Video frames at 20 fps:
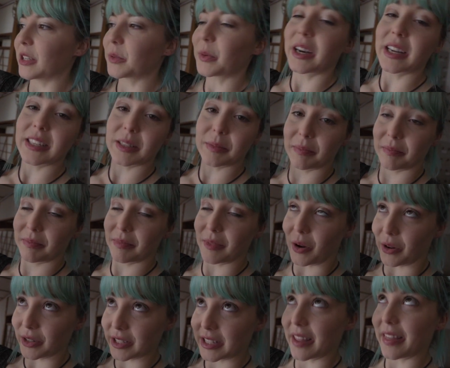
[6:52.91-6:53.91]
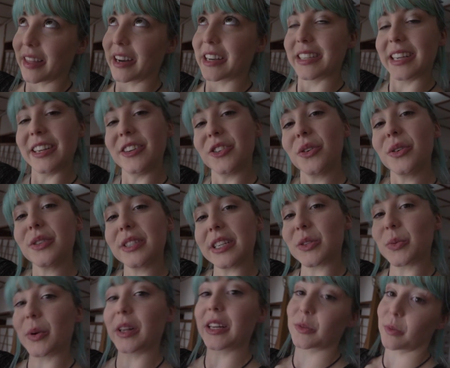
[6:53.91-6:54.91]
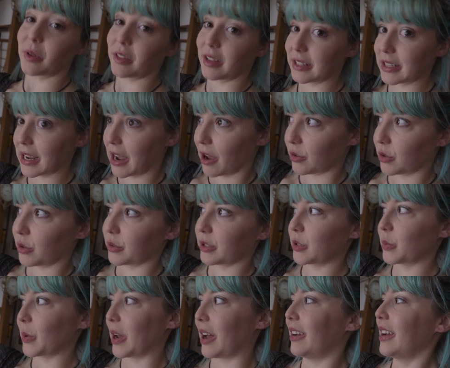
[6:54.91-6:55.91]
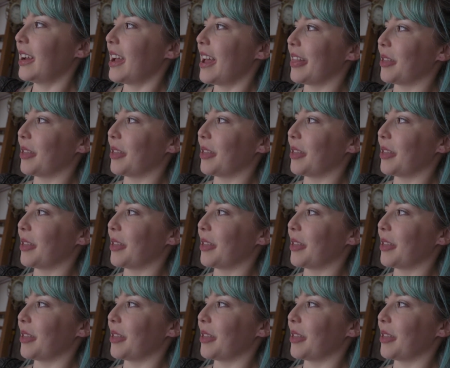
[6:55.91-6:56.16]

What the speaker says: This one has an onsen that is indoors as well as one that's outdoors as well.